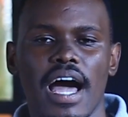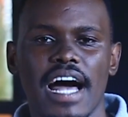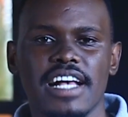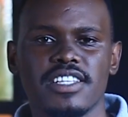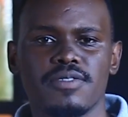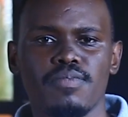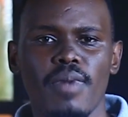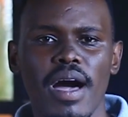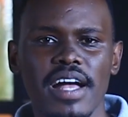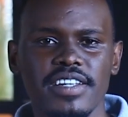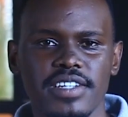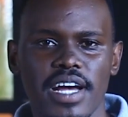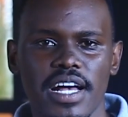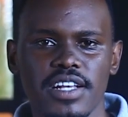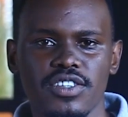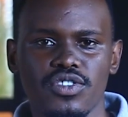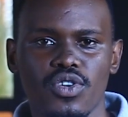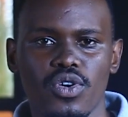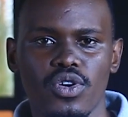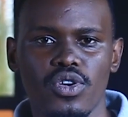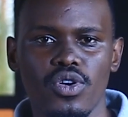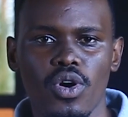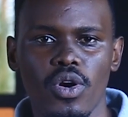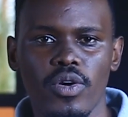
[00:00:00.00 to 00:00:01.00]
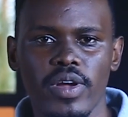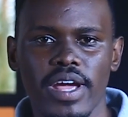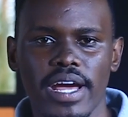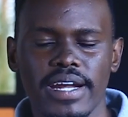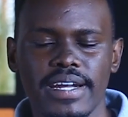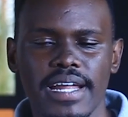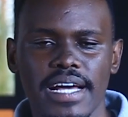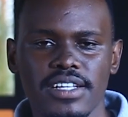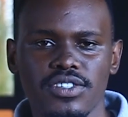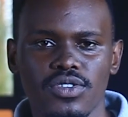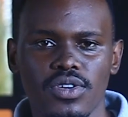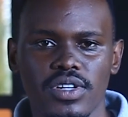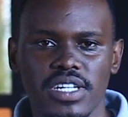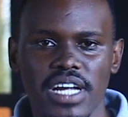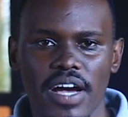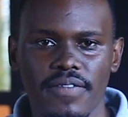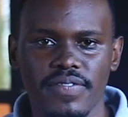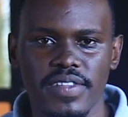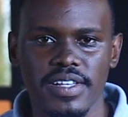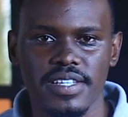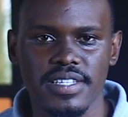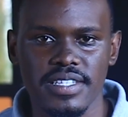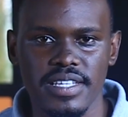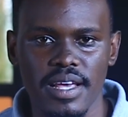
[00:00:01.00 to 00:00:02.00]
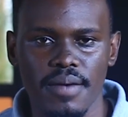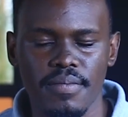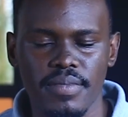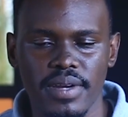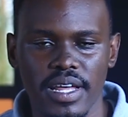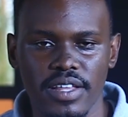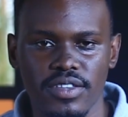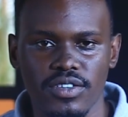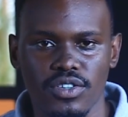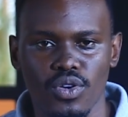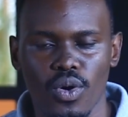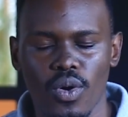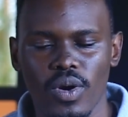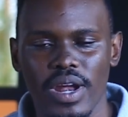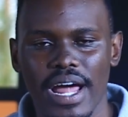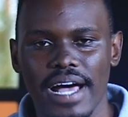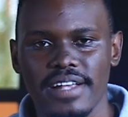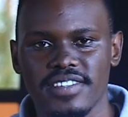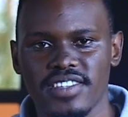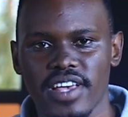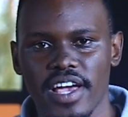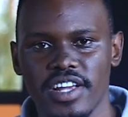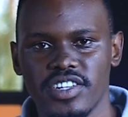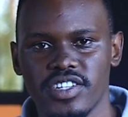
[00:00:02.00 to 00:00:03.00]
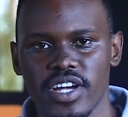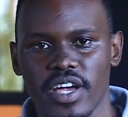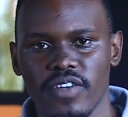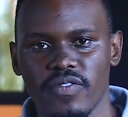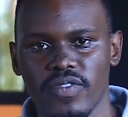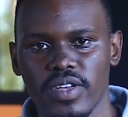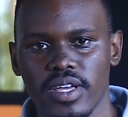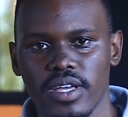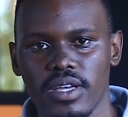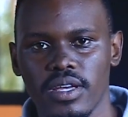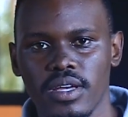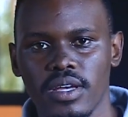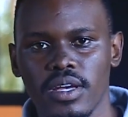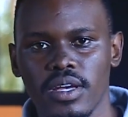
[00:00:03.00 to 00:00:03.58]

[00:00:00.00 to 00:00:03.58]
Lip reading: As much as gonorrhea does not have the same death toll as HIV,